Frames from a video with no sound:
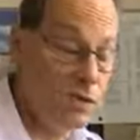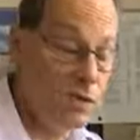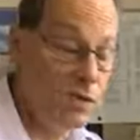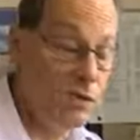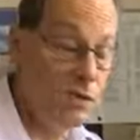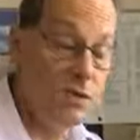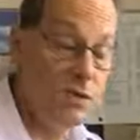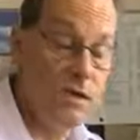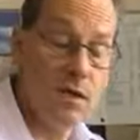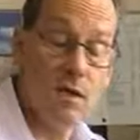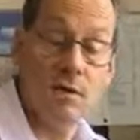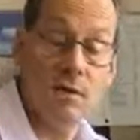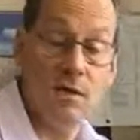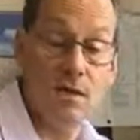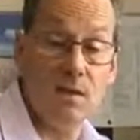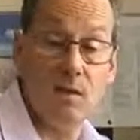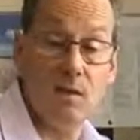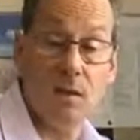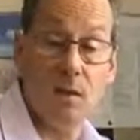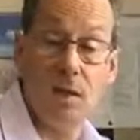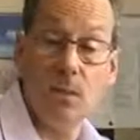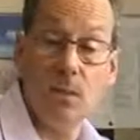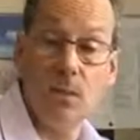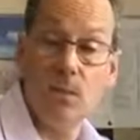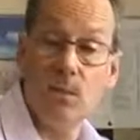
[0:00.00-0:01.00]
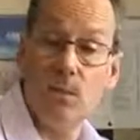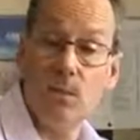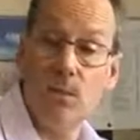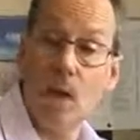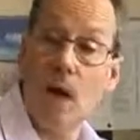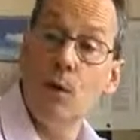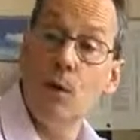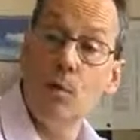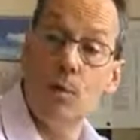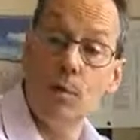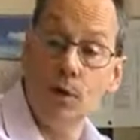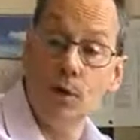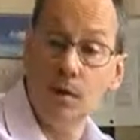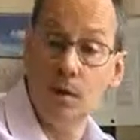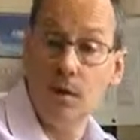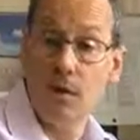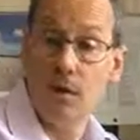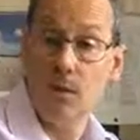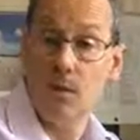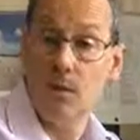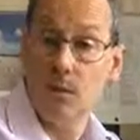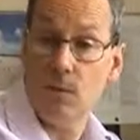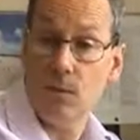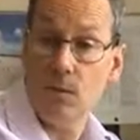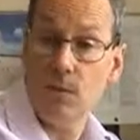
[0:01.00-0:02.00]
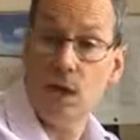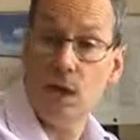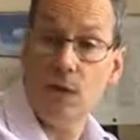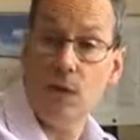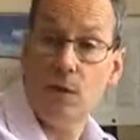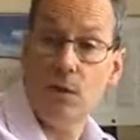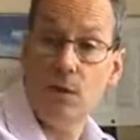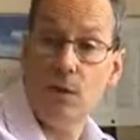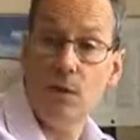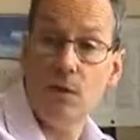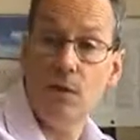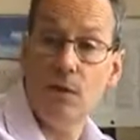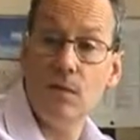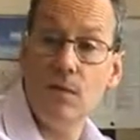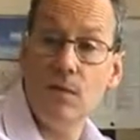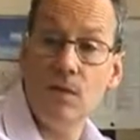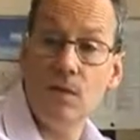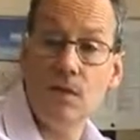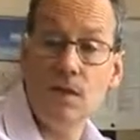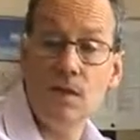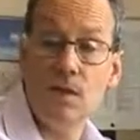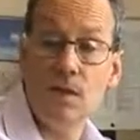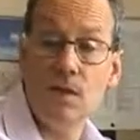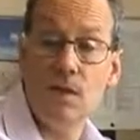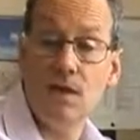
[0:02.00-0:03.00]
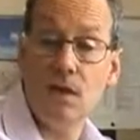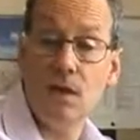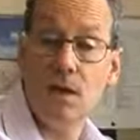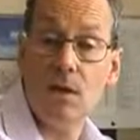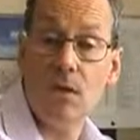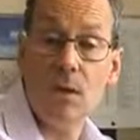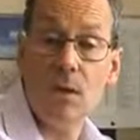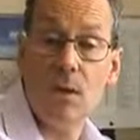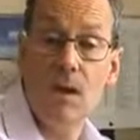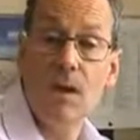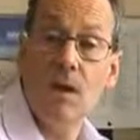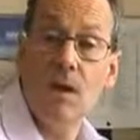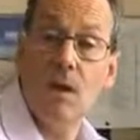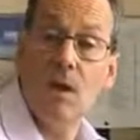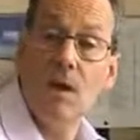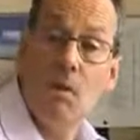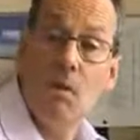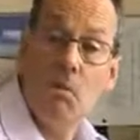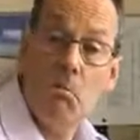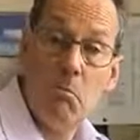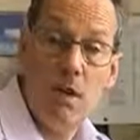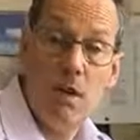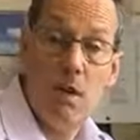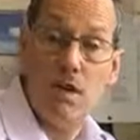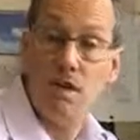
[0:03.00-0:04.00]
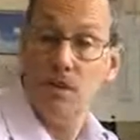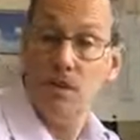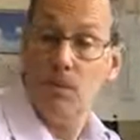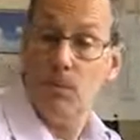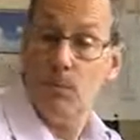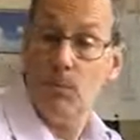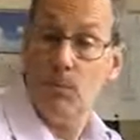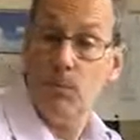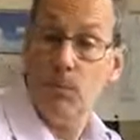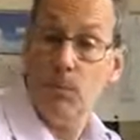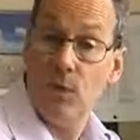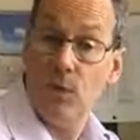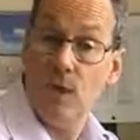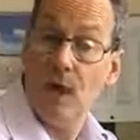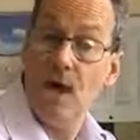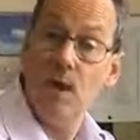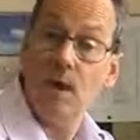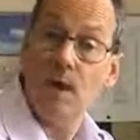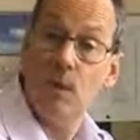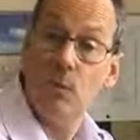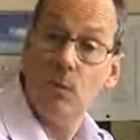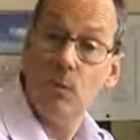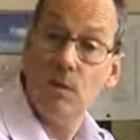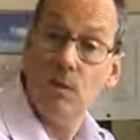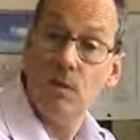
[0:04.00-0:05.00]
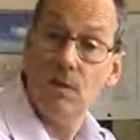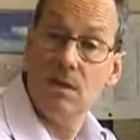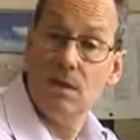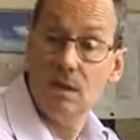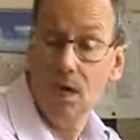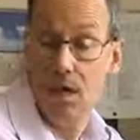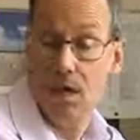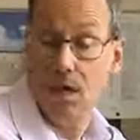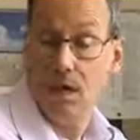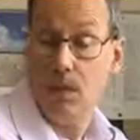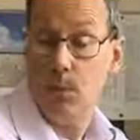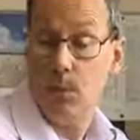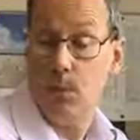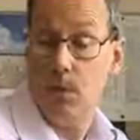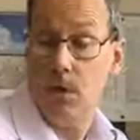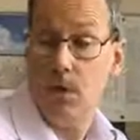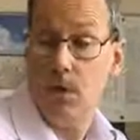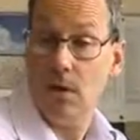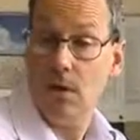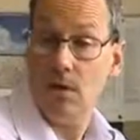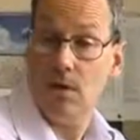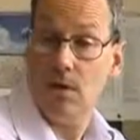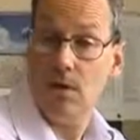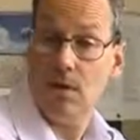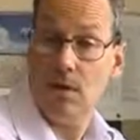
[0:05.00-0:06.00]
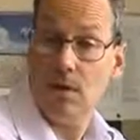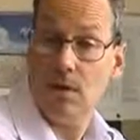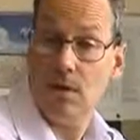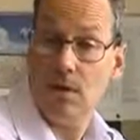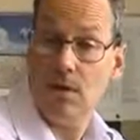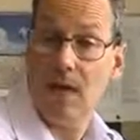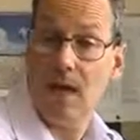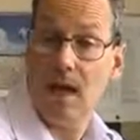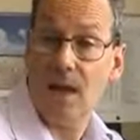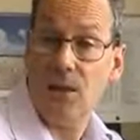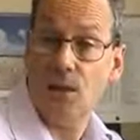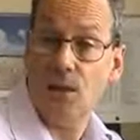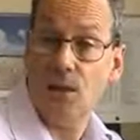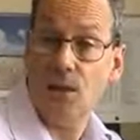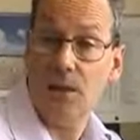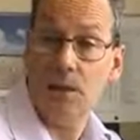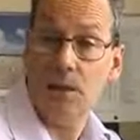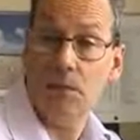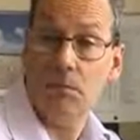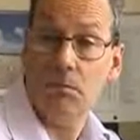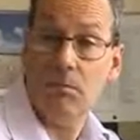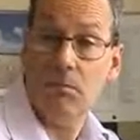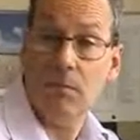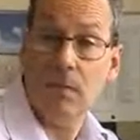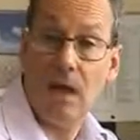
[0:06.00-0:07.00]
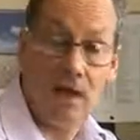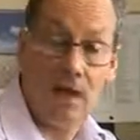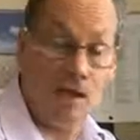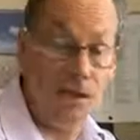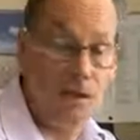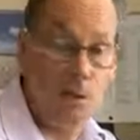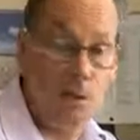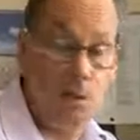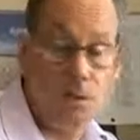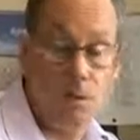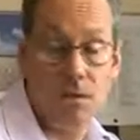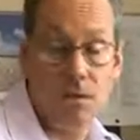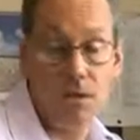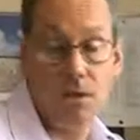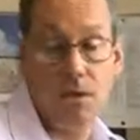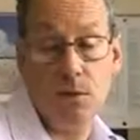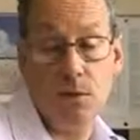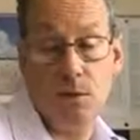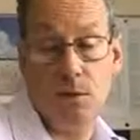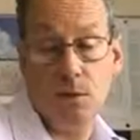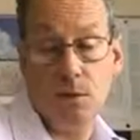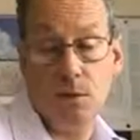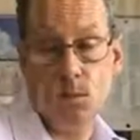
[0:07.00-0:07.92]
It also is available from OpenLearn from the Open University, so bits of that can be taken apart and adapted as you want to.